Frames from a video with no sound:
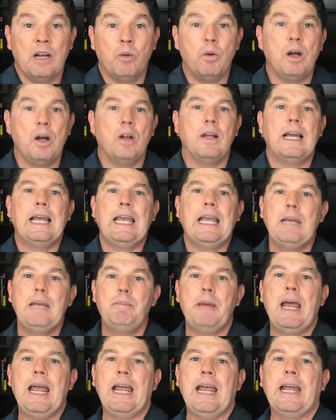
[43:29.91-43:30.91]
Well, he
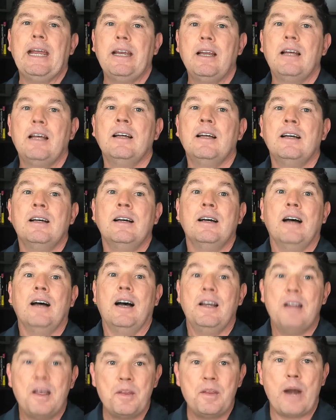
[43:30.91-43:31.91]
paid
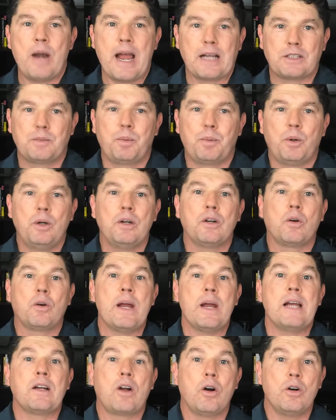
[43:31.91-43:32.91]
another expert,
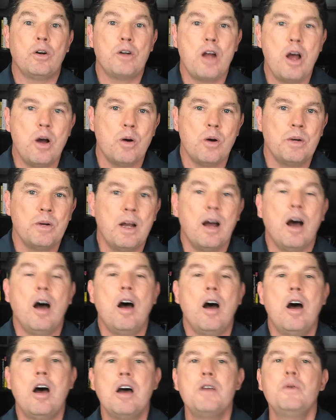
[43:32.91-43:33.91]
Grant Cardone,
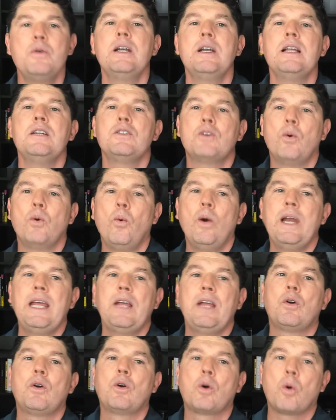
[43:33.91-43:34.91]

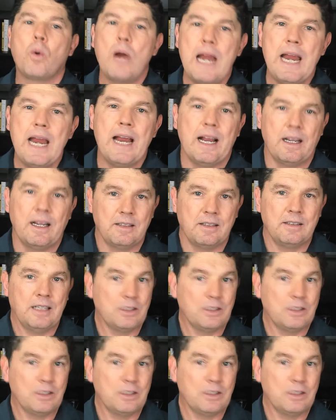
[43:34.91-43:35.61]
120 grand.